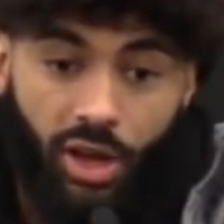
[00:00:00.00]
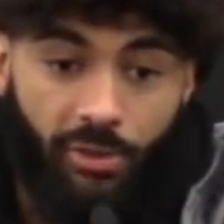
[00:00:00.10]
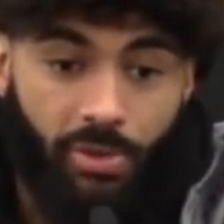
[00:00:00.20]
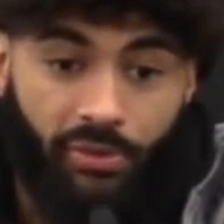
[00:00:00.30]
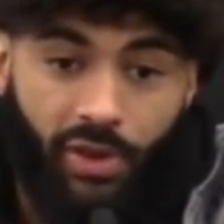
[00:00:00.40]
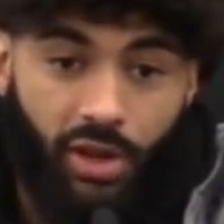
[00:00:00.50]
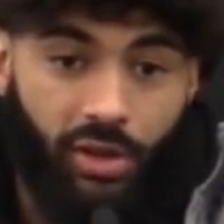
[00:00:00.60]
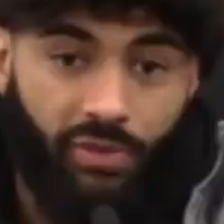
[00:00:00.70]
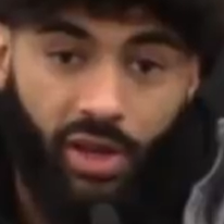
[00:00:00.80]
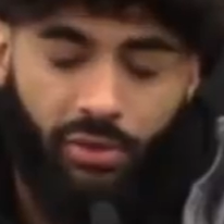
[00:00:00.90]
I've been very,
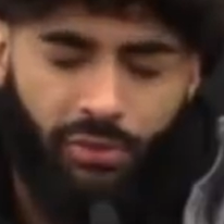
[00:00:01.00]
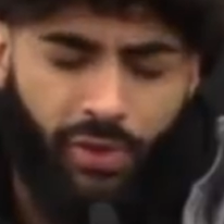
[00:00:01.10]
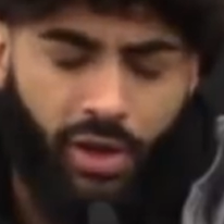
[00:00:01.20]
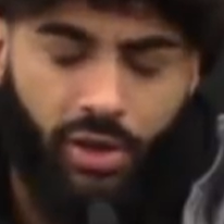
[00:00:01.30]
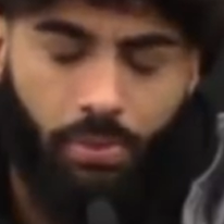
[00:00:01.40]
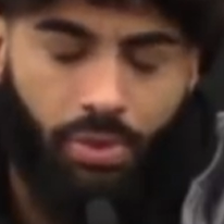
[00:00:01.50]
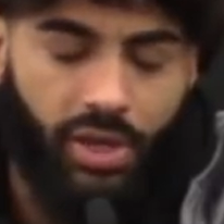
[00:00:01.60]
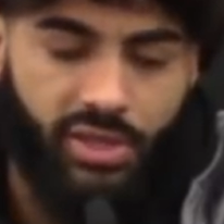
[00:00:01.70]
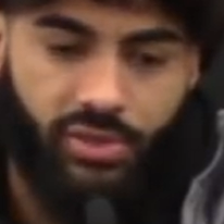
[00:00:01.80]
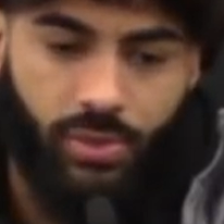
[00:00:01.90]
very, very
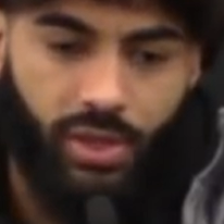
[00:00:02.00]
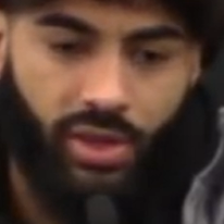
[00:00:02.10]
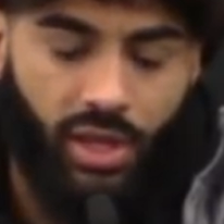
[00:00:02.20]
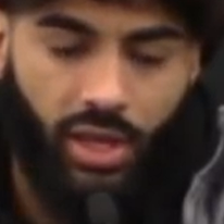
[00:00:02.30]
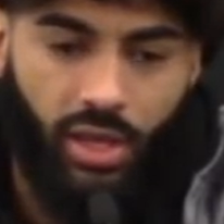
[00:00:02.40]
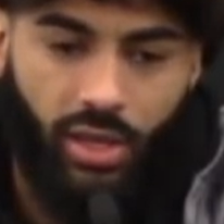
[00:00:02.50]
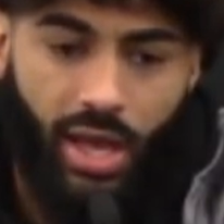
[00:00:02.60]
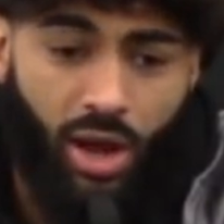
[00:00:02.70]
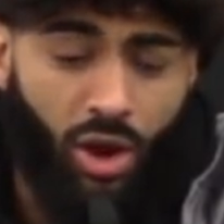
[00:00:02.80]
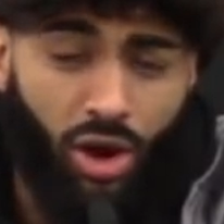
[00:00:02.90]
impressed with
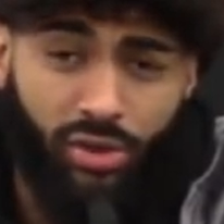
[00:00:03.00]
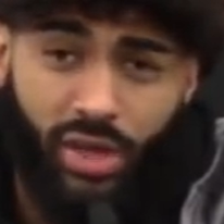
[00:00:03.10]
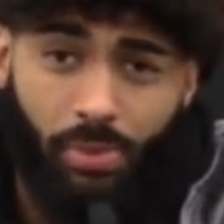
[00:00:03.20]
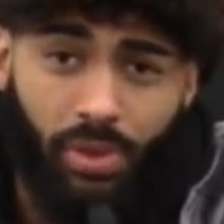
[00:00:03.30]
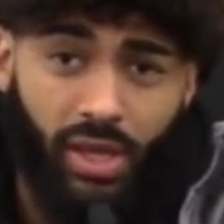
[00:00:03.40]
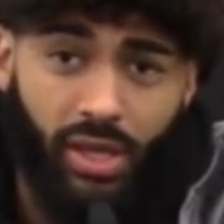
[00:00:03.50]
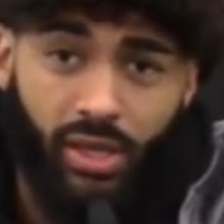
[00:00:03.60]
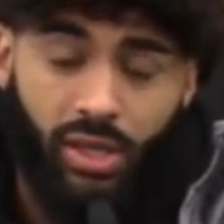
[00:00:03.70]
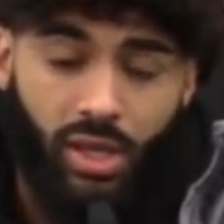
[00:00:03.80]
how hard they play.